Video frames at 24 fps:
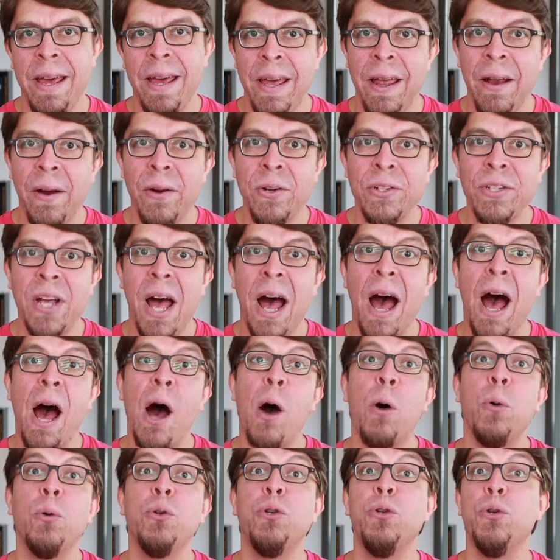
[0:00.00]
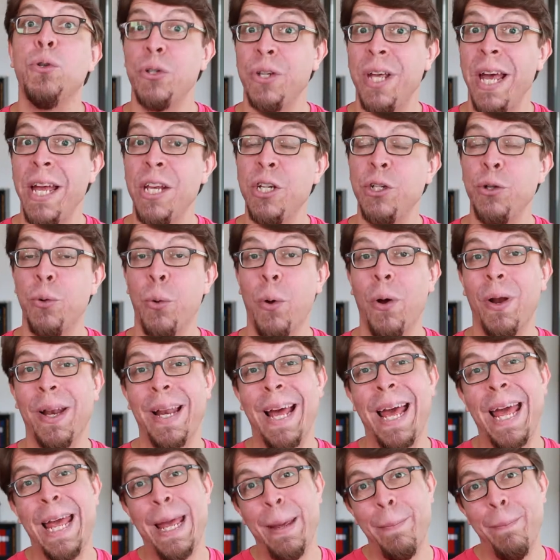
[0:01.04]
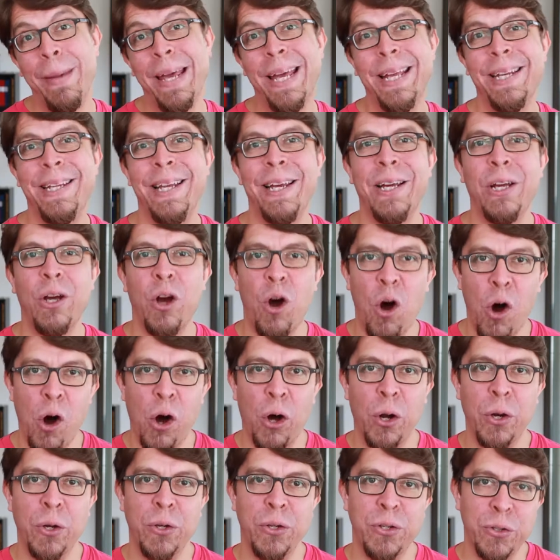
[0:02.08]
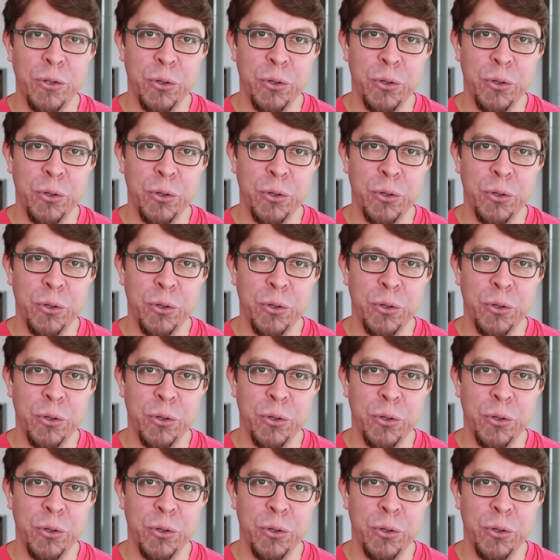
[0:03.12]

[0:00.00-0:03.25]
Here's how to schedule a meeting on